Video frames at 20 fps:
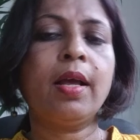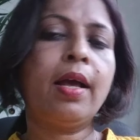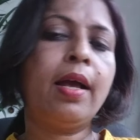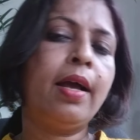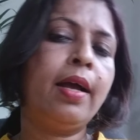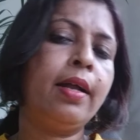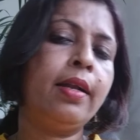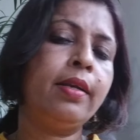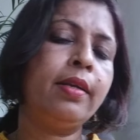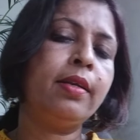
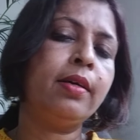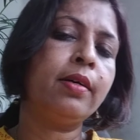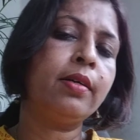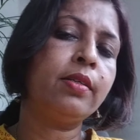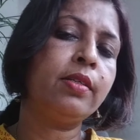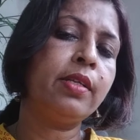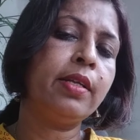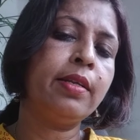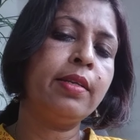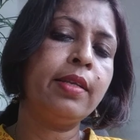and
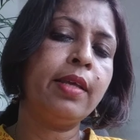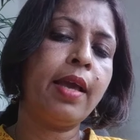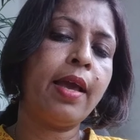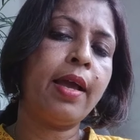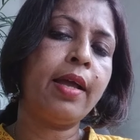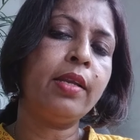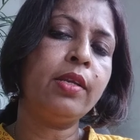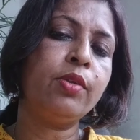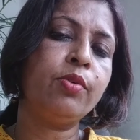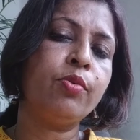till the
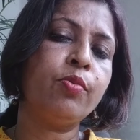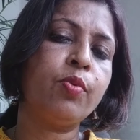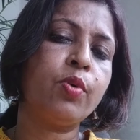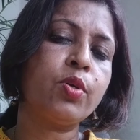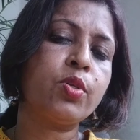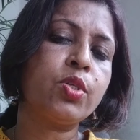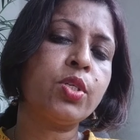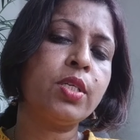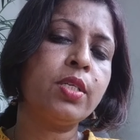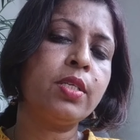end you
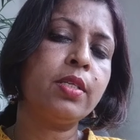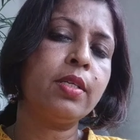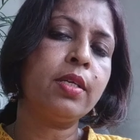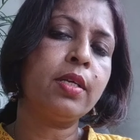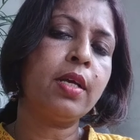watch it.